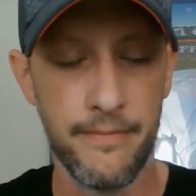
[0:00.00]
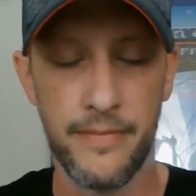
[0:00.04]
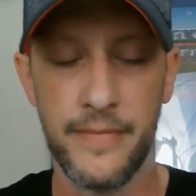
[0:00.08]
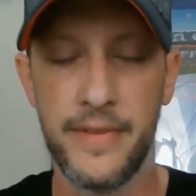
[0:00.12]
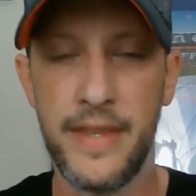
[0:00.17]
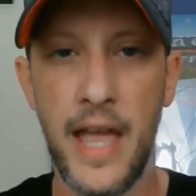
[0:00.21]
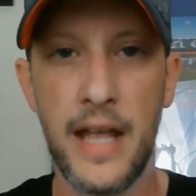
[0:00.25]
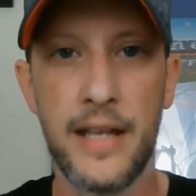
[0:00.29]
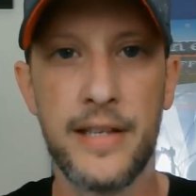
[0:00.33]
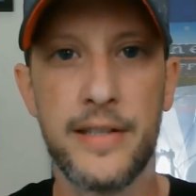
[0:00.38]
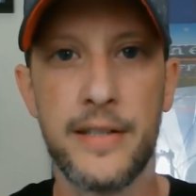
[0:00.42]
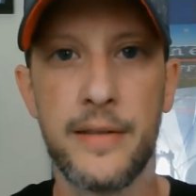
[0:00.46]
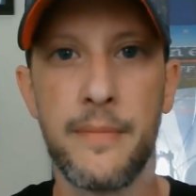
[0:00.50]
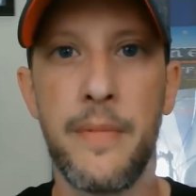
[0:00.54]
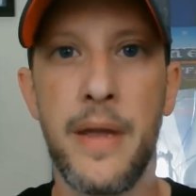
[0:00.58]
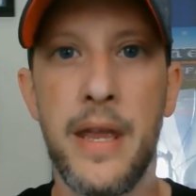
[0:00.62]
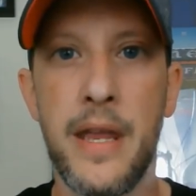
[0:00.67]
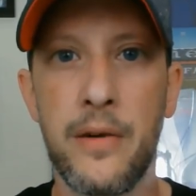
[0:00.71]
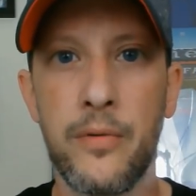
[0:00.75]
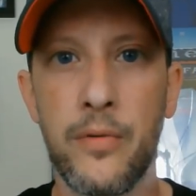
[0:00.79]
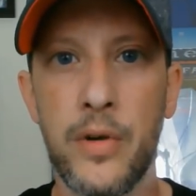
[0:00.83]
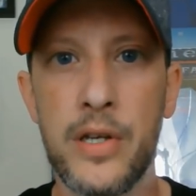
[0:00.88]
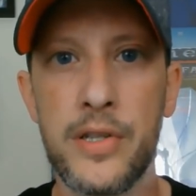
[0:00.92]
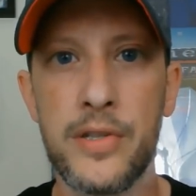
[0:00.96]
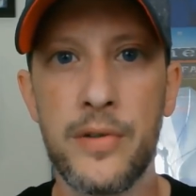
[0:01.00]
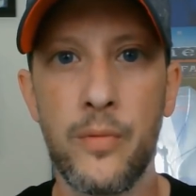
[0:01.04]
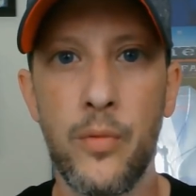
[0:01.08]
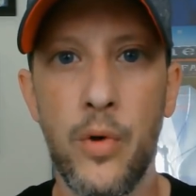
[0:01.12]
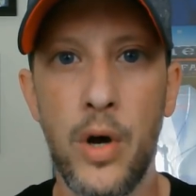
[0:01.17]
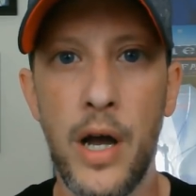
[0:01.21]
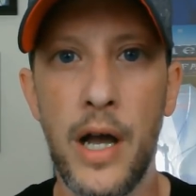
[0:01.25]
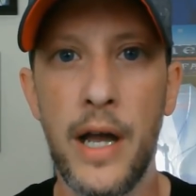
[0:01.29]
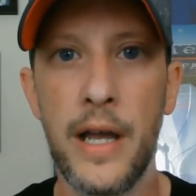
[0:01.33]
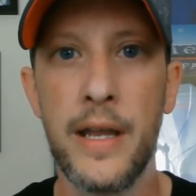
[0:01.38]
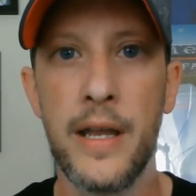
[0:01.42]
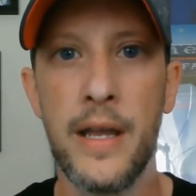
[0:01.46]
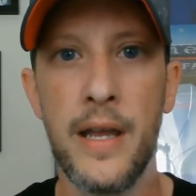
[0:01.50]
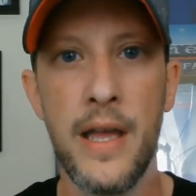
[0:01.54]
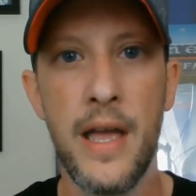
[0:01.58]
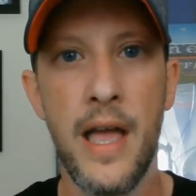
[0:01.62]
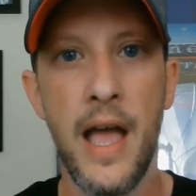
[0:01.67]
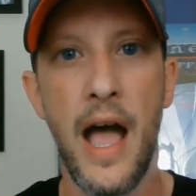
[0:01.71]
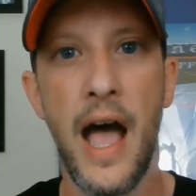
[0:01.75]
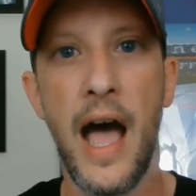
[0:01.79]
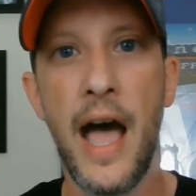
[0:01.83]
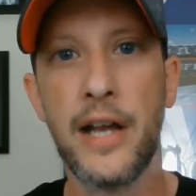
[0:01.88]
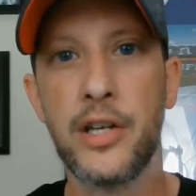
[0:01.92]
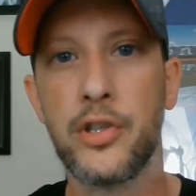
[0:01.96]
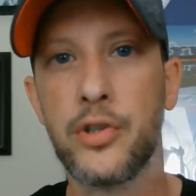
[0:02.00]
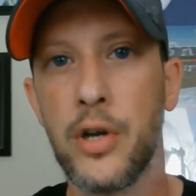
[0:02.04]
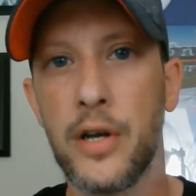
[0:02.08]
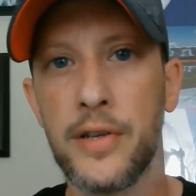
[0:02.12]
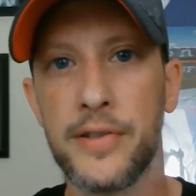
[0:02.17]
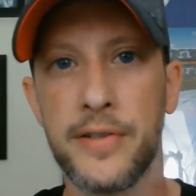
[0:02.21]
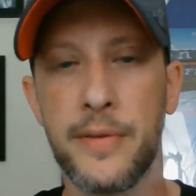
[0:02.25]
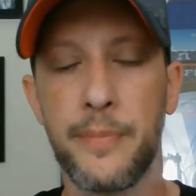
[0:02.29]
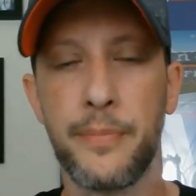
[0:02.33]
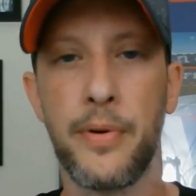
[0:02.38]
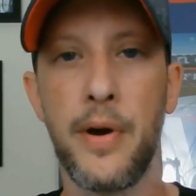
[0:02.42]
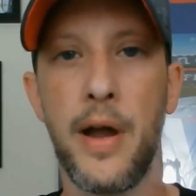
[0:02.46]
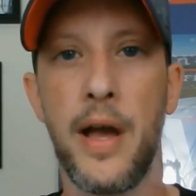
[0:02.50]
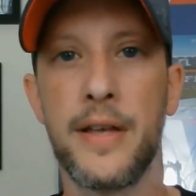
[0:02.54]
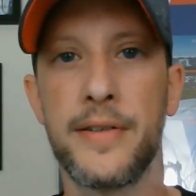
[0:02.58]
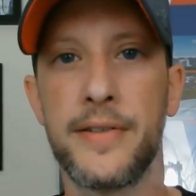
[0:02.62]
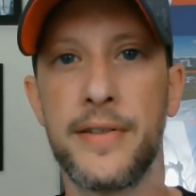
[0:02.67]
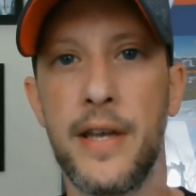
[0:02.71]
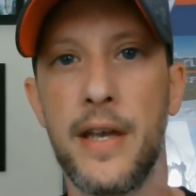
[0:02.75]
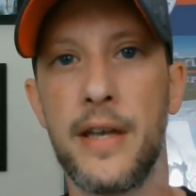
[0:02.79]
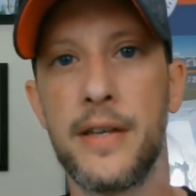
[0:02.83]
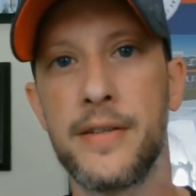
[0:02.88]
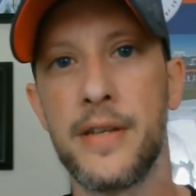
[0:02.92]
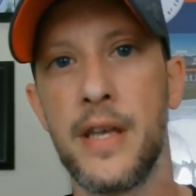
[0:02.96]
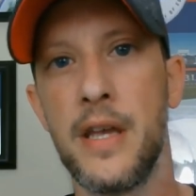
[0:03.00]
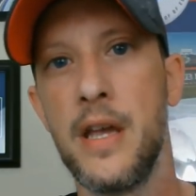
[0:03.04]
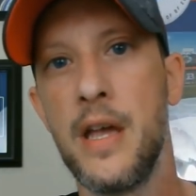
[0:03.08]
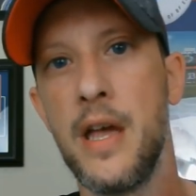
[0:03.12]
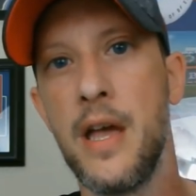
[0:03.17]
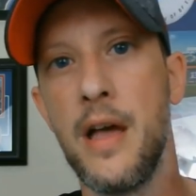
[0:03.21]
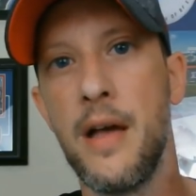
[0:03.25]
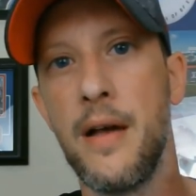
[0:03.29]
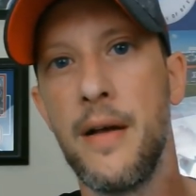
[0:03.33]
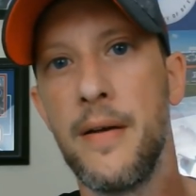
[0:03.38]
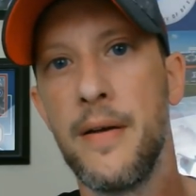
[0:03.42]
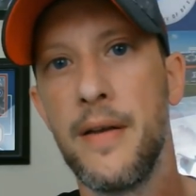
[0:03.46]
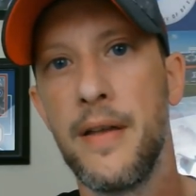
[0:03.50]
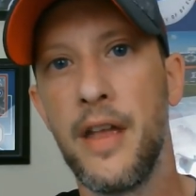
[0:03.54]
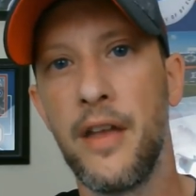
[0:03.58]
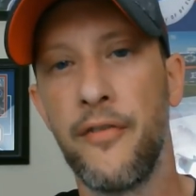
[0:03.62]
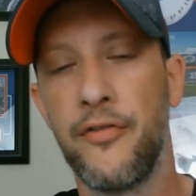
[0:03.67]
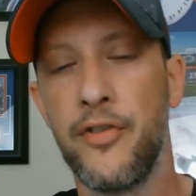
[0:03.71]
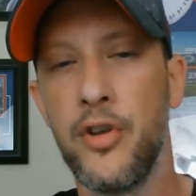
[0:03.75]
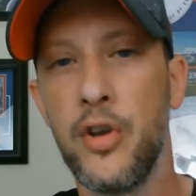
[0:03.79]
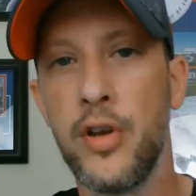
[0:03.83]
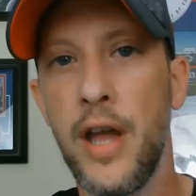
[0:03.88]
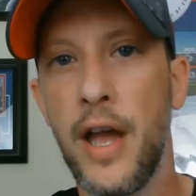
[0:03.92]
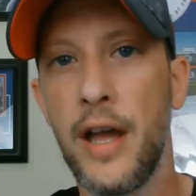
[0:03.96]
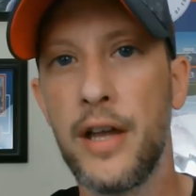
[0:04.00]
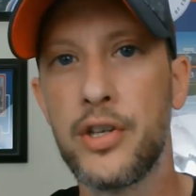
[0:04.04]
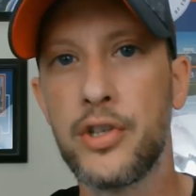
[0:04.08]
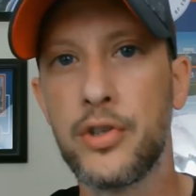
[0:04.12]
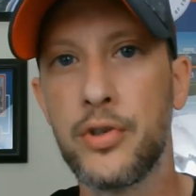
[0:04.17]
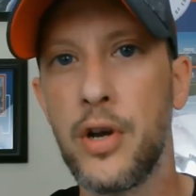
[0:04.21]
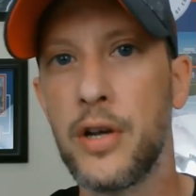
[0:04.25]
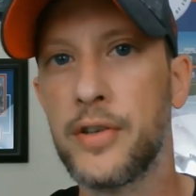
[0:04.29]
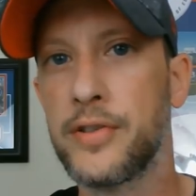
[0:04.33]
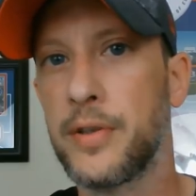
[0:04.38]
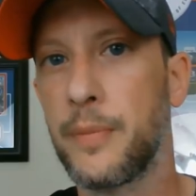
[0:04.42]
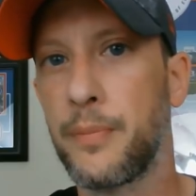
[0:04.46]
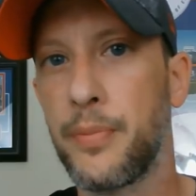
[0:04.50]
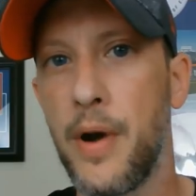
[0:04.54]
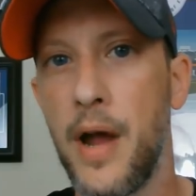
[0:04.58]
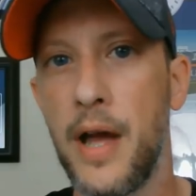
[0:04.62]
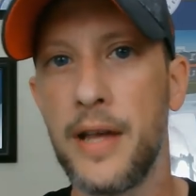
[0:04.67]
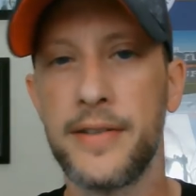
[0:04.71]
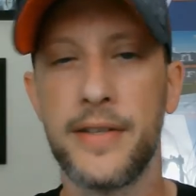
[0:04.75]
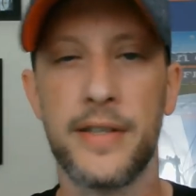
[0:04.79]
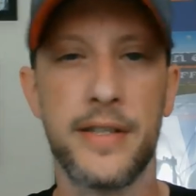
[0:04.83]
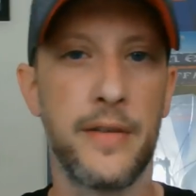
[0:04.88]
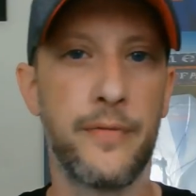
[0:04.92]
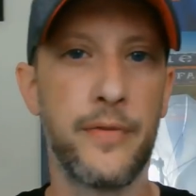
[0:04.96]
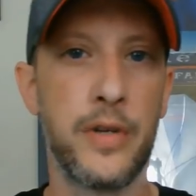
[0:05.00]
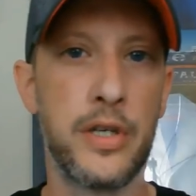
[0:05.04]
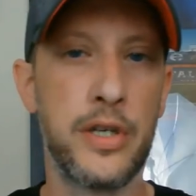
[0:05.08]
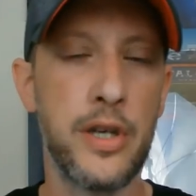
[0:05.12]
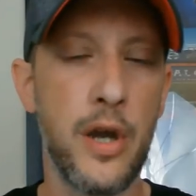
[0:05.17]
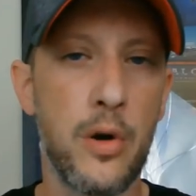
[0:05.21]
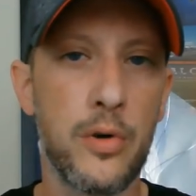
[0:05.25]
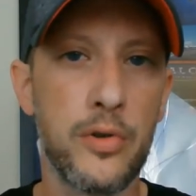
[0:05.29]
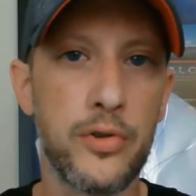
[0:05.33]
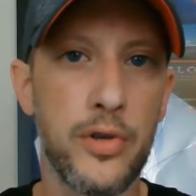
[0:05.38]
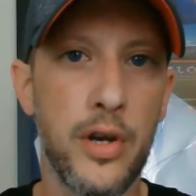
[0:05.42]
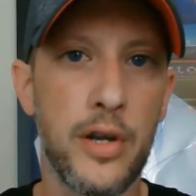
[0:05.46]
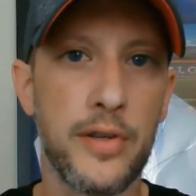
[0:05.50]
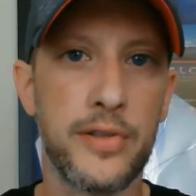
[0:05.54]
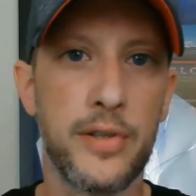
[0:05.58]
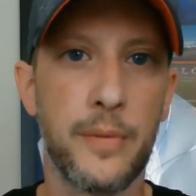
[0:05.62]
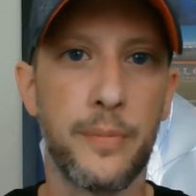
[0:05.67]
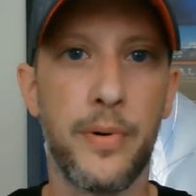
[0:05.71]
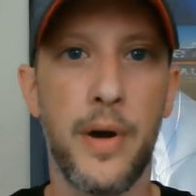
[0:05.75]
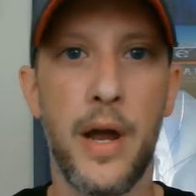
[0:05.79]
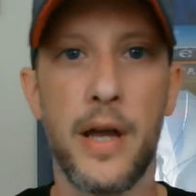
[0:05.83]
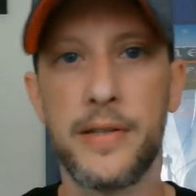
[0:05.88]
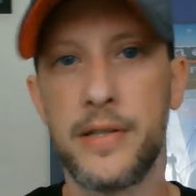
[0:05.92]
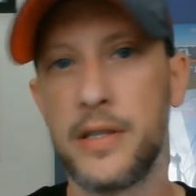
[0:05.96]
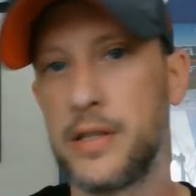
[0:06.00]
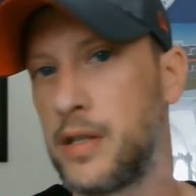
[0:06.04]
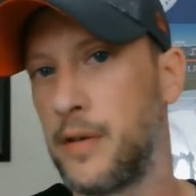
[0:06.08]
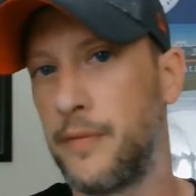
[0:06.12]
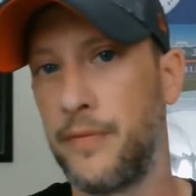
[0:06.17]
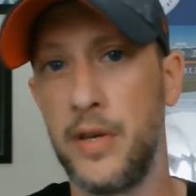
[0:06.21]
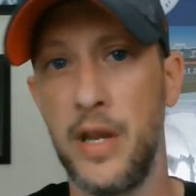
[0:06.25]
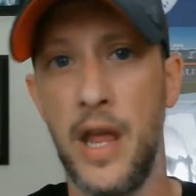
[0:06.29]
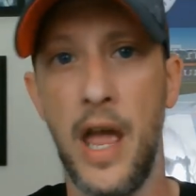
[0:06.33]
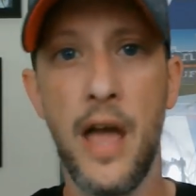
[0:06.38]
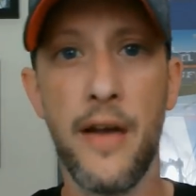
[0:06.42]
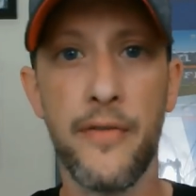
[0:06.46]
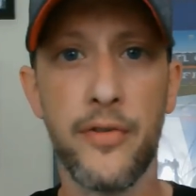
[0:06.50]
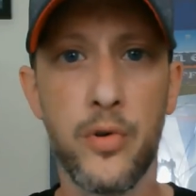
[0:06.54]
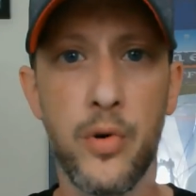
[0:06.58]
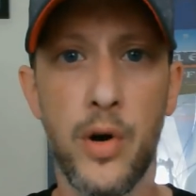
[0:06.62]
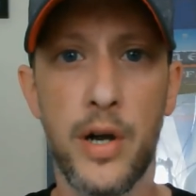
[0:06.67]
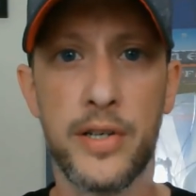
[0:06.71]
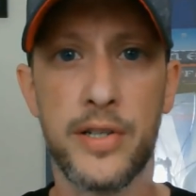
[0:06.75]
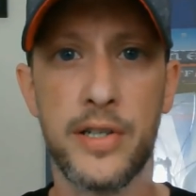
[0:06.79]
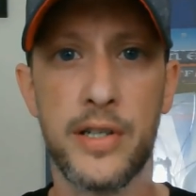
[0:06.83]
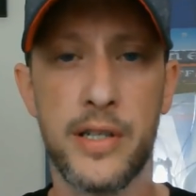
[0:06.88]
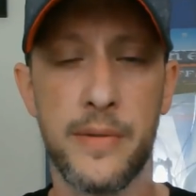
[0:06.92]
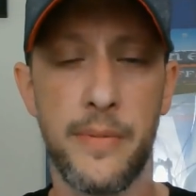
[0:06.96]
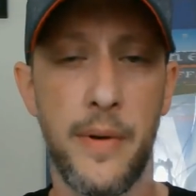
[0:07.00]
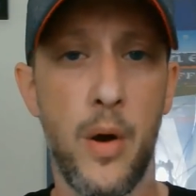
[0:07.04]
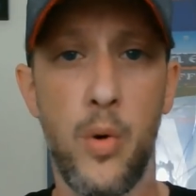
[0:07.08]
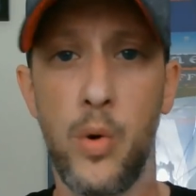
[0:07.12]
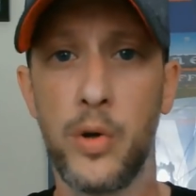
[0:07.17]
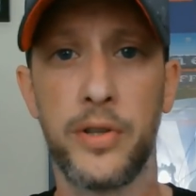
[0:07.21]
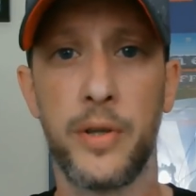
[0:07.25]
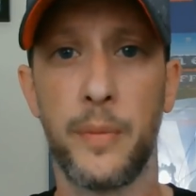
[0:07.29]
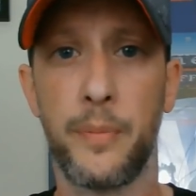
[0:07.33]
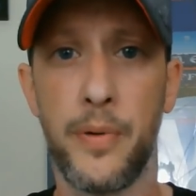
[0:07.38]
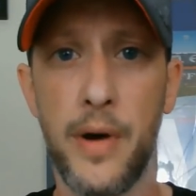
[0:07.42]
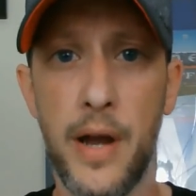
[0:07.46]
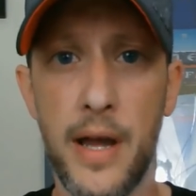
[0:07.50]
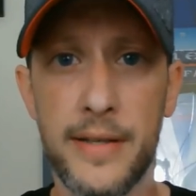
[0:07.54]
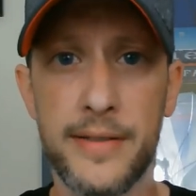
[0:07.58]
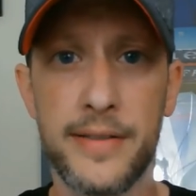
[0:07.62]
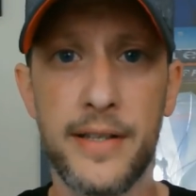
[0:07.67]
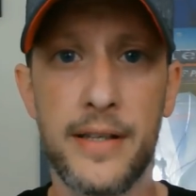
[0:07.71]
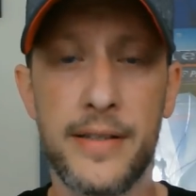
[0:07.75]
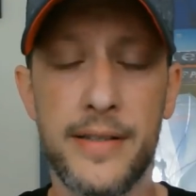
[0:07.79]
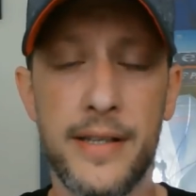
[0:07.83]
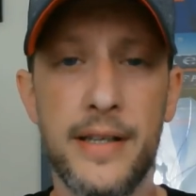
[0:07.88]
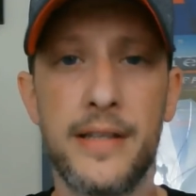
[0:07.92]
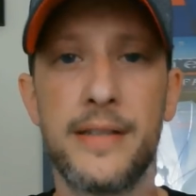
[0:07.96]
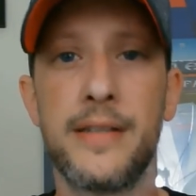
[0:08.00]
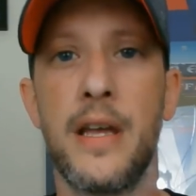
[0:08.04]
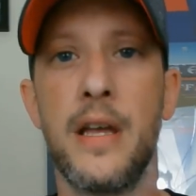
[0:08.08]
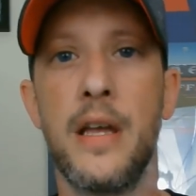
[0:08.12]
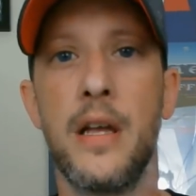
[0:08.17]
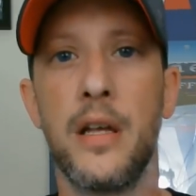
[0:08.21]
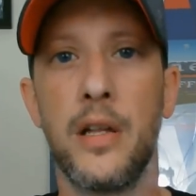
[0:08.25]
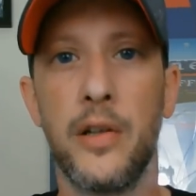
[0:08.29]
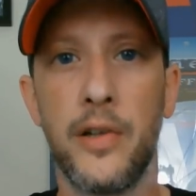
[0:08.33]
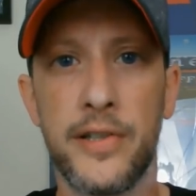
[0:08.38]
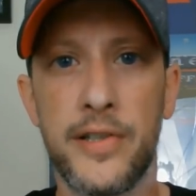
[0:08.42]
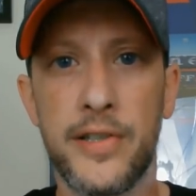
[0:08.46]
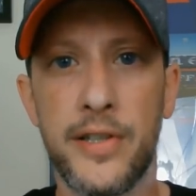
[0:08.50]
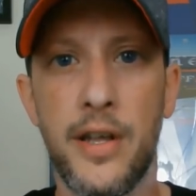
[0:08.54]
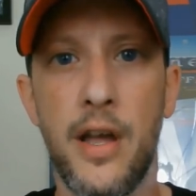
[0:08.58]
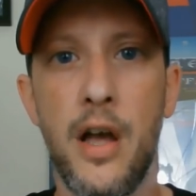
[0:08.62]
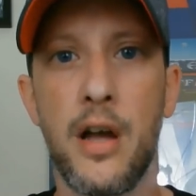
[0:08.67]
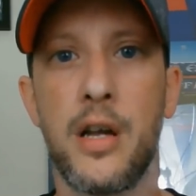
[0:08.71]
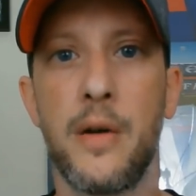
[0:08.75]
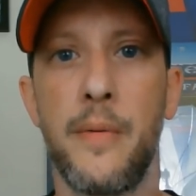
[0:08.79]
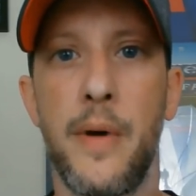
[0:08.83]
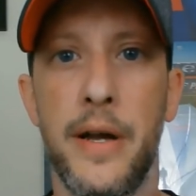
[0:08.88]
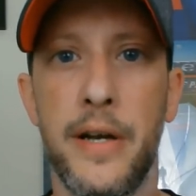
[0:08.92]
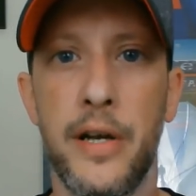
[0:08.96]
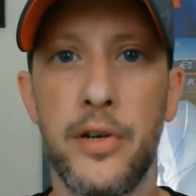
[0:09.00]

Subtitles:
That's the main reason why I trust the process. If you guys trust the process, if you don't trust the process, if you have questions about what the process is, let's talk about it.